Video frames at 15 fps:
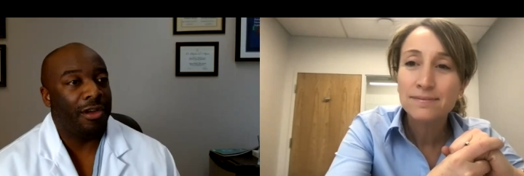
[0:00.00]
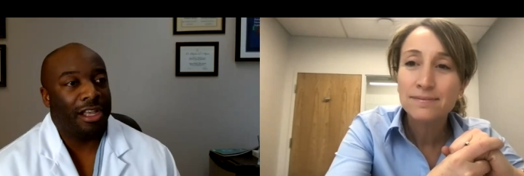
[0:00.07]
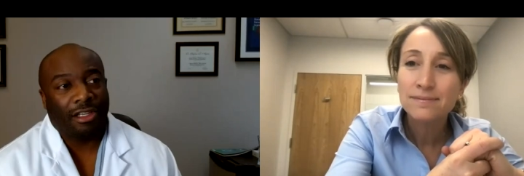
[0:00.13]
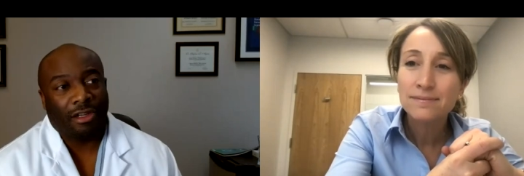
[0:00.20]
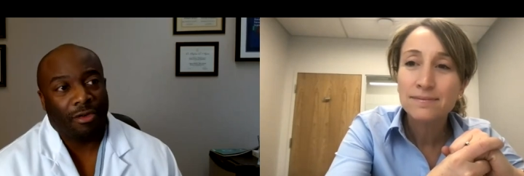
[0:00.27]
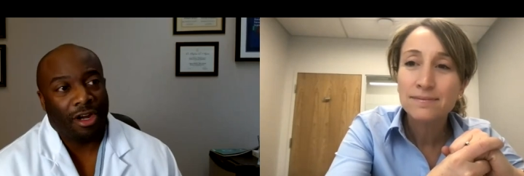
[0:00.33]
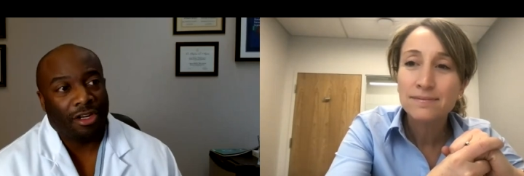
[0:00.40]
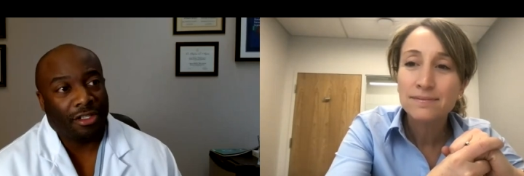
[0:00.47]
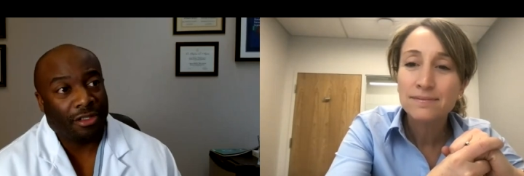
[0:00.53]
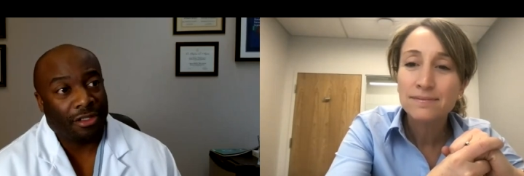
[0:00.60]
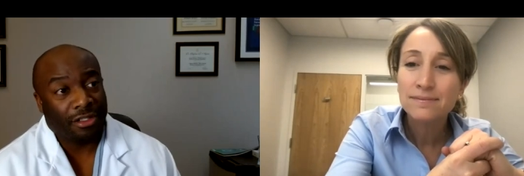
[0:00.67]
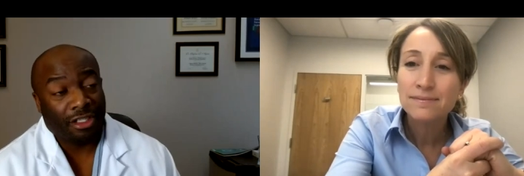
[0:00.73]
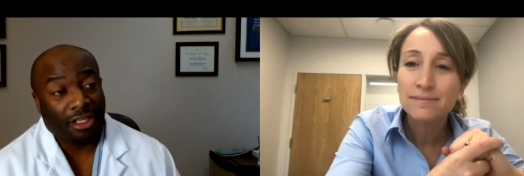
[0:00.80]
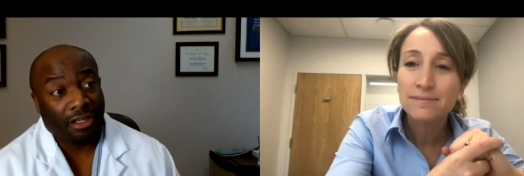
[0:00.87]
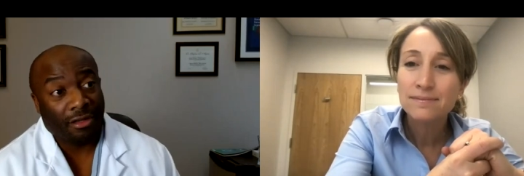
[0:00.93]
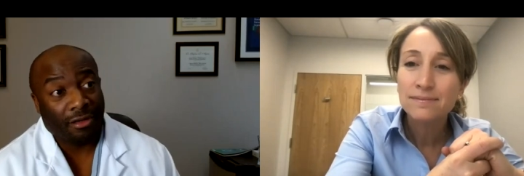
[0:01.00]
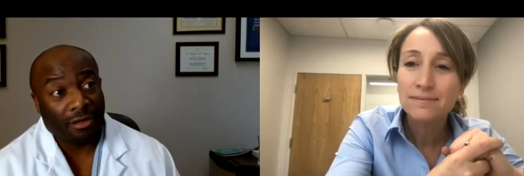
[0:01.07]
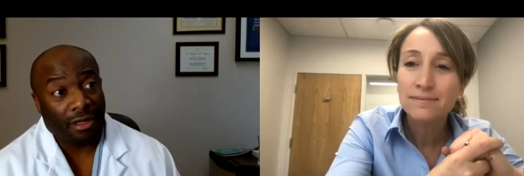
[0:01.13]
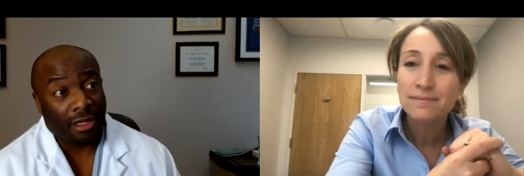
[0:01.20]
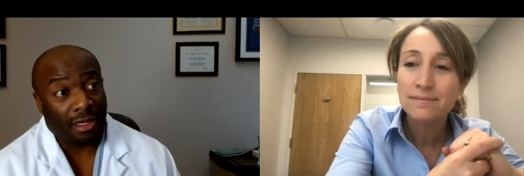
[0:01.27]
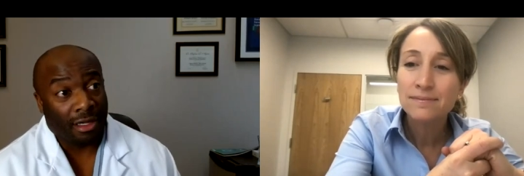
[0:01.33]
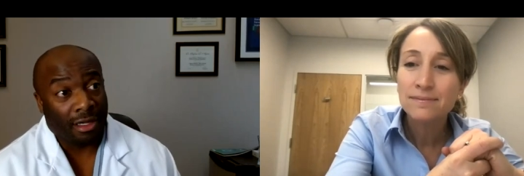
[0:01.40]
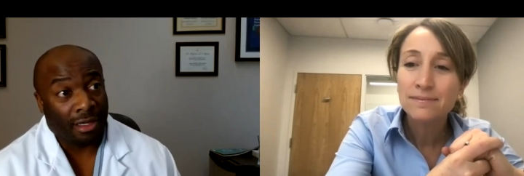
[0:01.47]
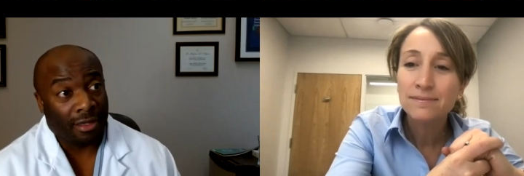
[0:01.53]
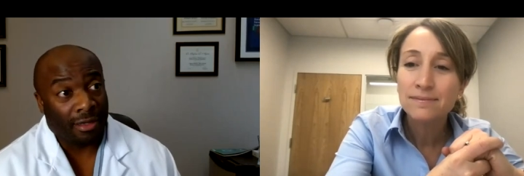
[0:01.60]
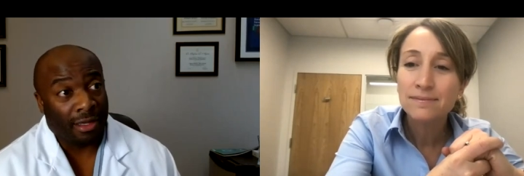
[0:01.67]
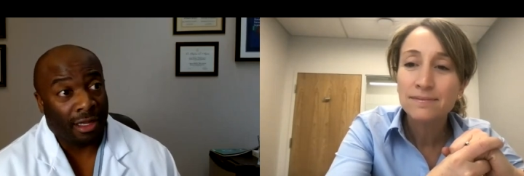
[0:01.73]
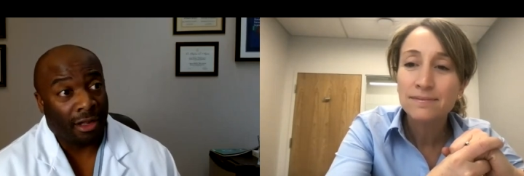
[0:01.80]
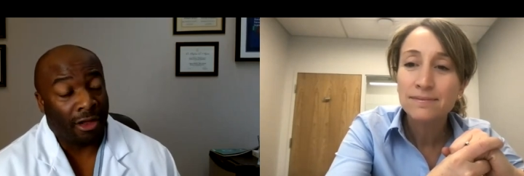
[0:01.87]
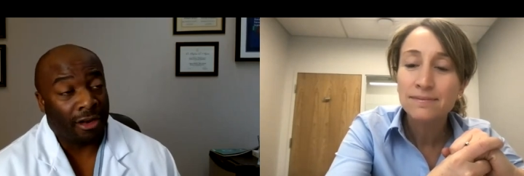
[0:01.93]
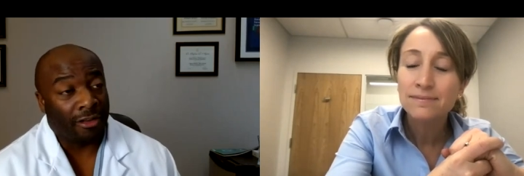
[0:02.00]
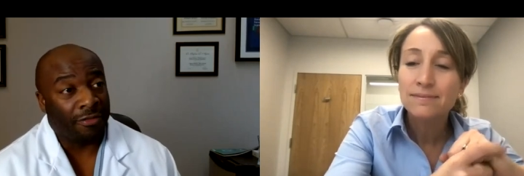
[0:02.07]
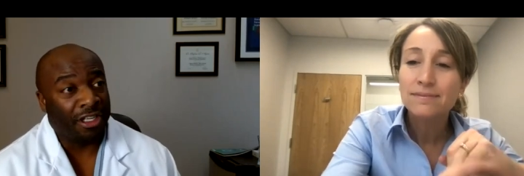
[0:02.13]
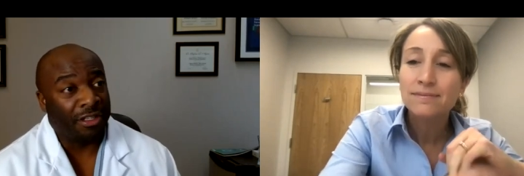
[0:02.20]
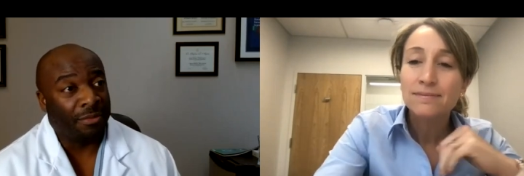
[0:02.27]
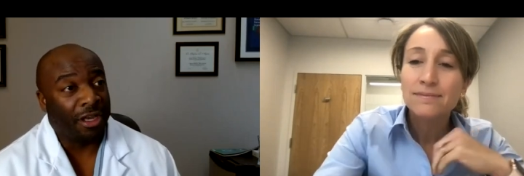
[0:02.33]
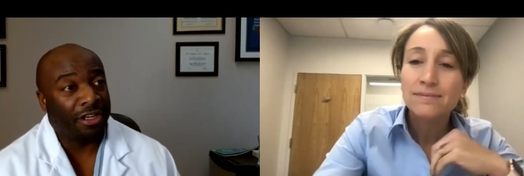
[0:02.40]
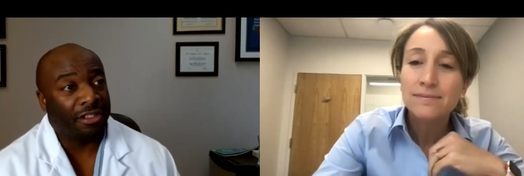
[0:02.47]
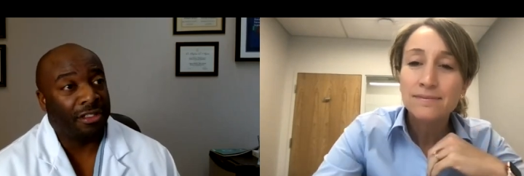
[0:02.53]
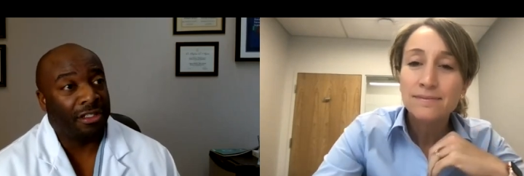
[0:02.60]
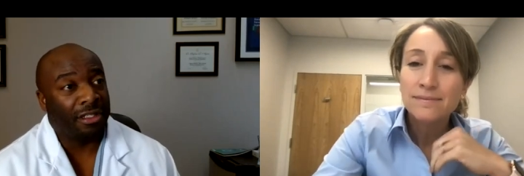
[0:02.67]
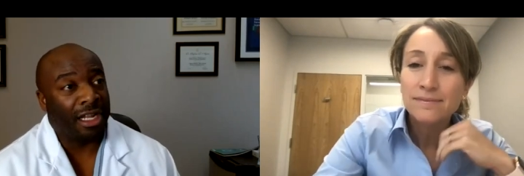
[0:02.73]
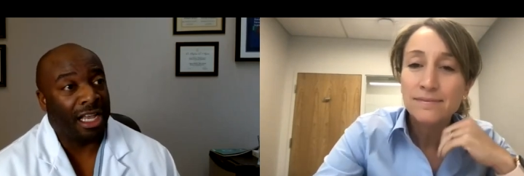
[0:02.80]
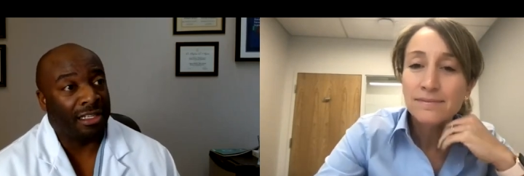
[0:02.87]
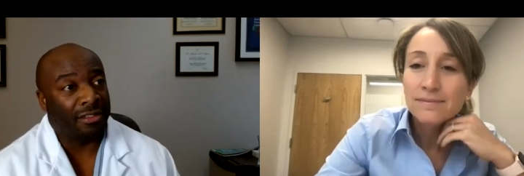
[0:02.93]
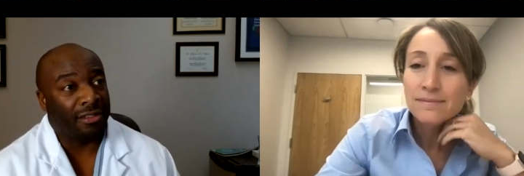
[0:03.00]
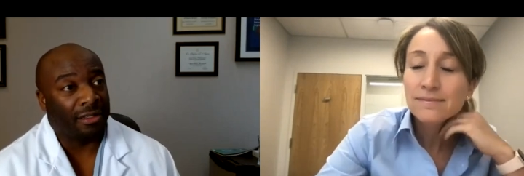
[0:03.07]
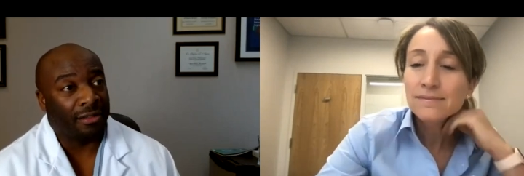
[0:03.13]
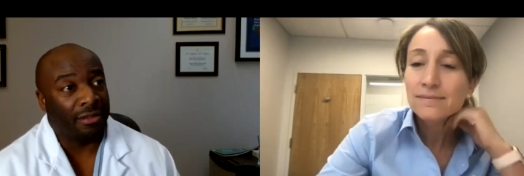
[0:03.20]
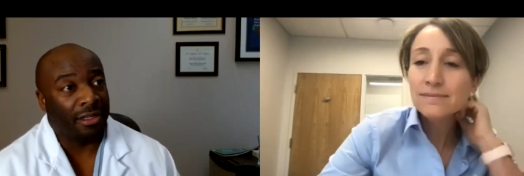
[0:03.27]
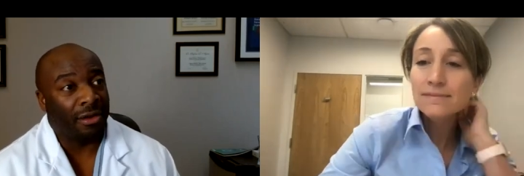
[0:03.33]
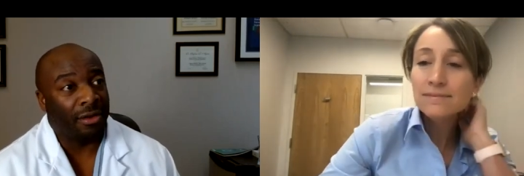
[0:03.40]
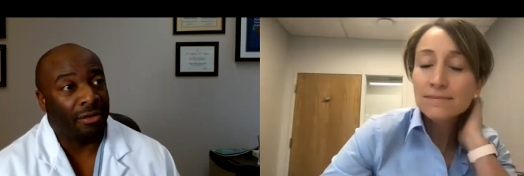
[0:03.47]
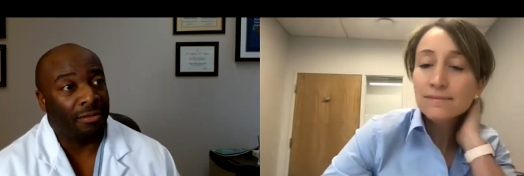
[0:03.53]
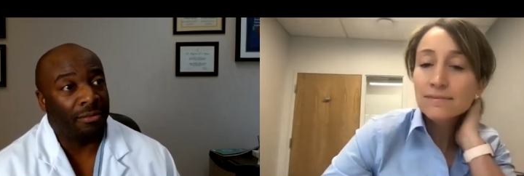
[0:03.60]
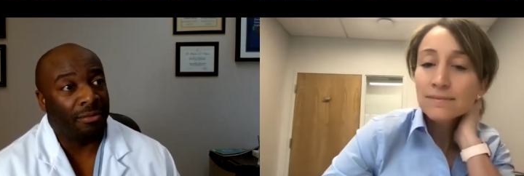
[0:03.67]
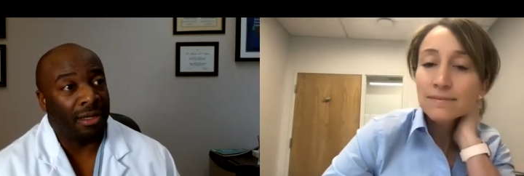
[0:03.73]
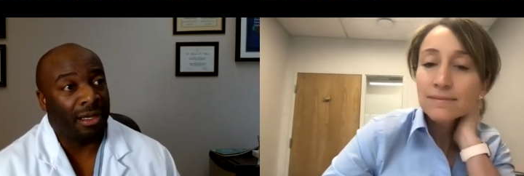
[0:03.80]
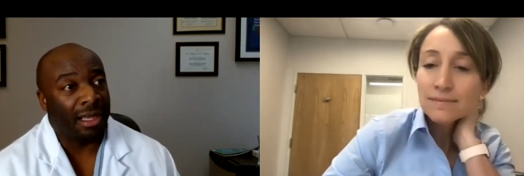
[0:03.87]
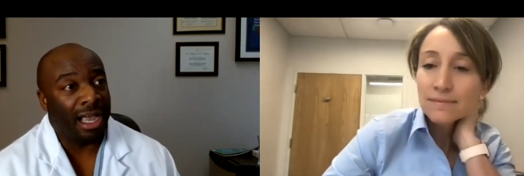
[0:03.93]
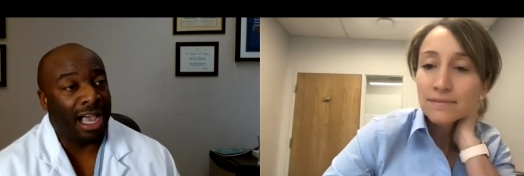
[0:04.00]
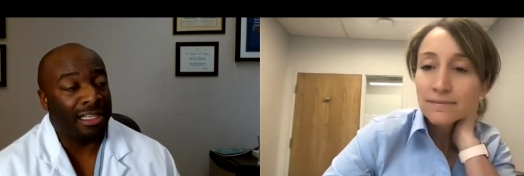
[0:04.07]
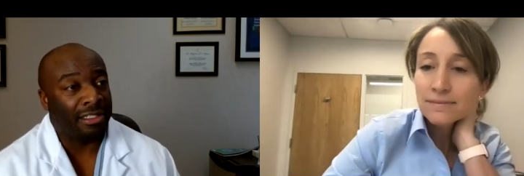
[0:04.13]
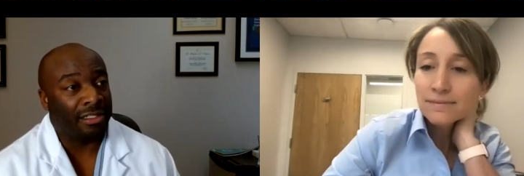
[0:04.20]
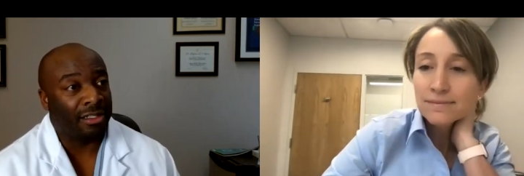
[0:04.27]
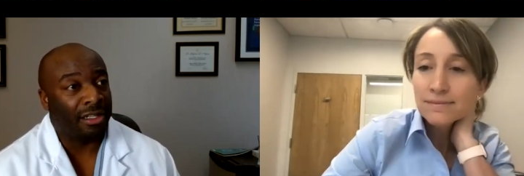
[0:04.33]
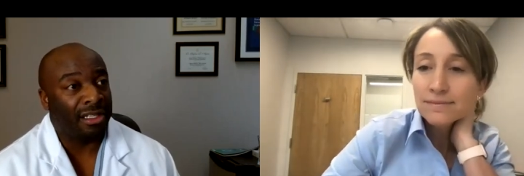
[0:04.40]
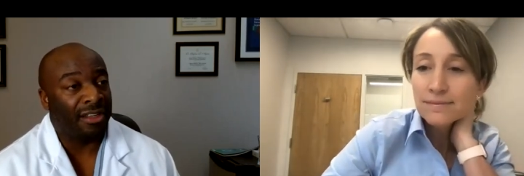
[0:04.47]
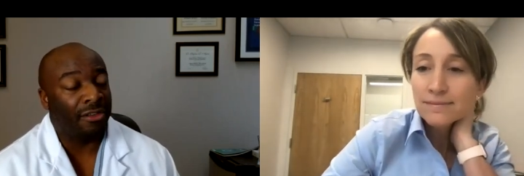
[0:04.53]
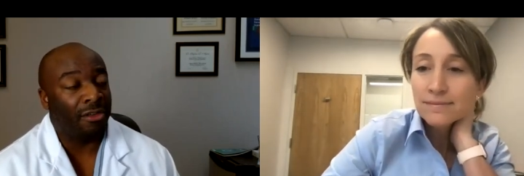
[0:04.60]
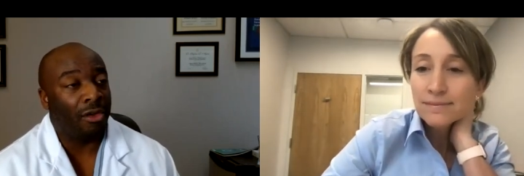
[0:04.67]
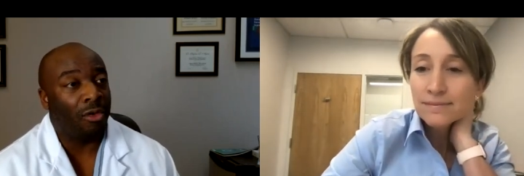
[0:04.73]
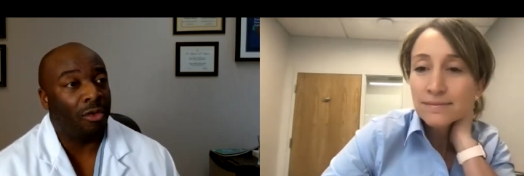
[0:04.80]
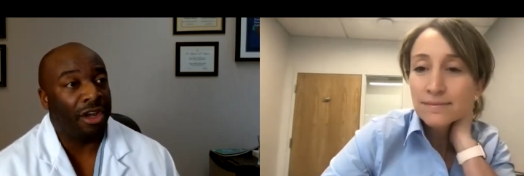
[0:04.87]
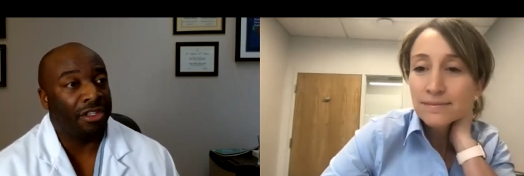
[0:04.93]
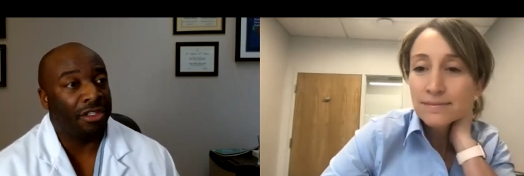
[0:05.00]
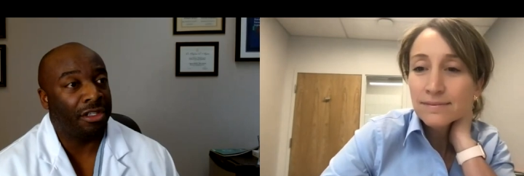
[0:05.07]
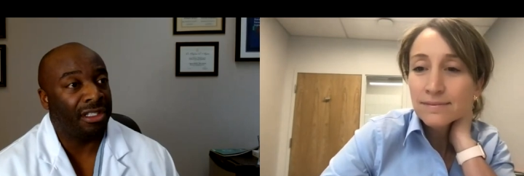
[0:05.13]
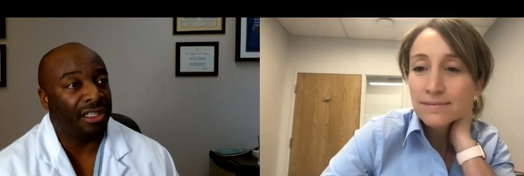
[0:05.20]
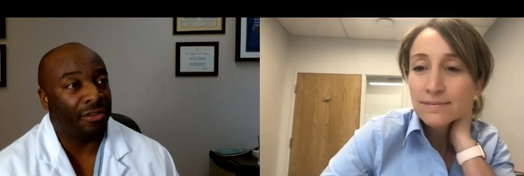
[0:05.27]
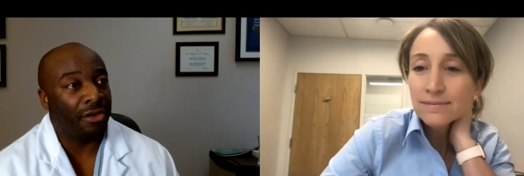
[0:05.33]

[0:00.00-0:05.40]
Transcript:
Speaker 1: asked the question has seen uh, a lot of these patients and has you know asks the difficult questions.